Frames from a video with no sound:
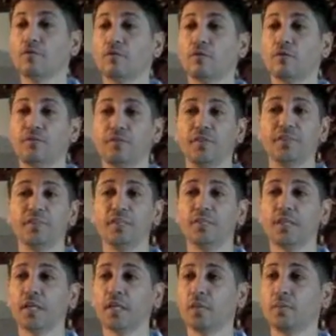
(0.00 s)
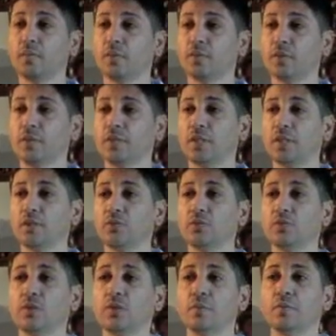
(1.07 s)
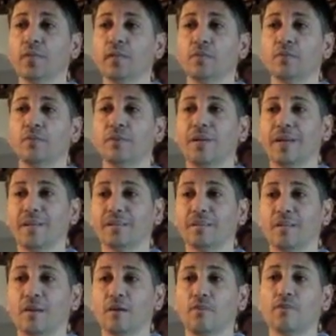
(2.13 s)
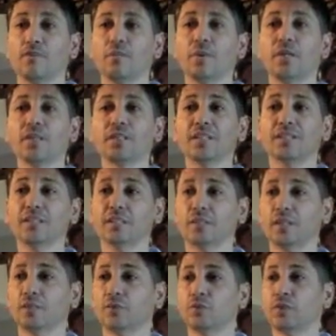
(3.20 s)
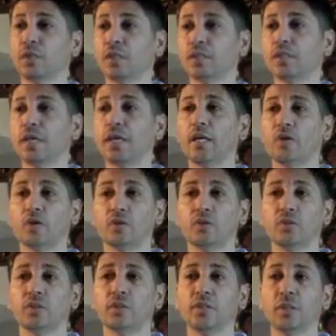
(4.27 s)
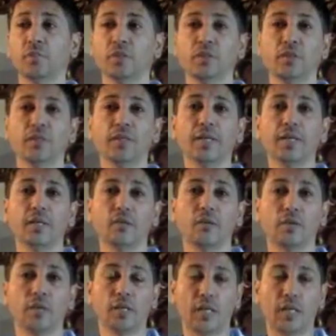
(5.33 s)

For physics and chemistry, they are usually made of glass for better resistant to heat and corrosive chemical and longer